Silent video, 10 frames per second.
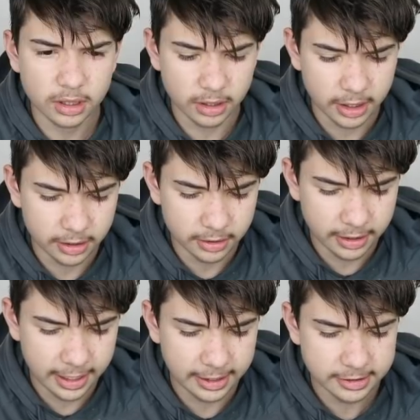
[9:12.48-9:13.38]
Alright,
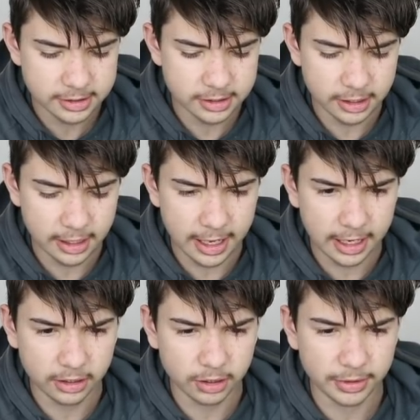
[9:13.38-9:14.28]
Nate
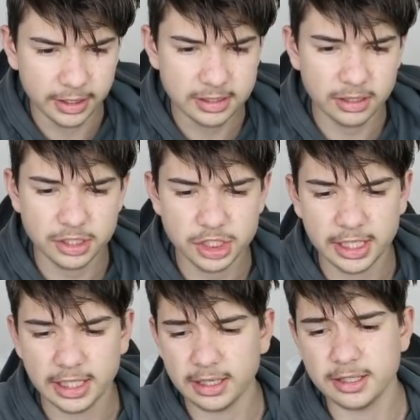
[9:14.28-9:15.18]
A. Nui. It's not
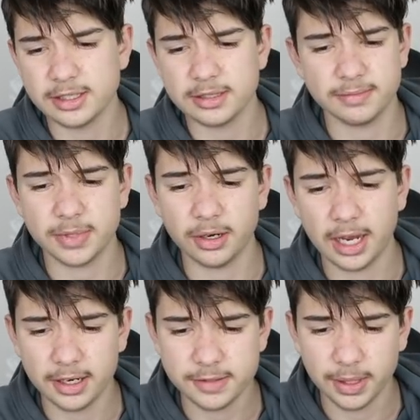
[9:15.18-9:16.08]
cheating. I just don't know
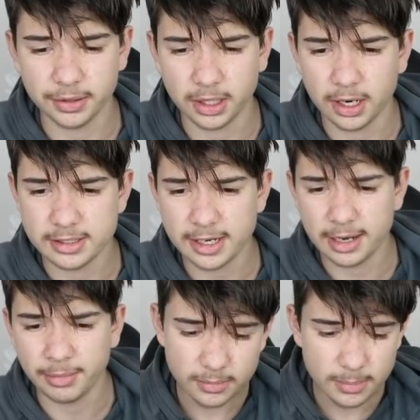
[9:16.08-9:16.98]
how to spell the guy's
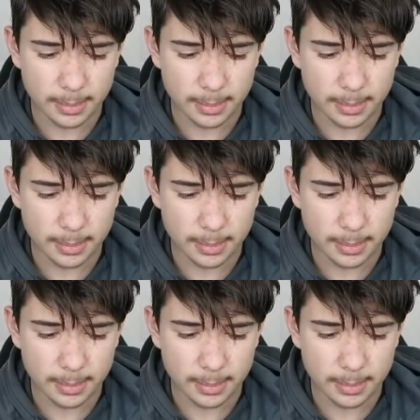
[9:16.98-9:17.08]
name.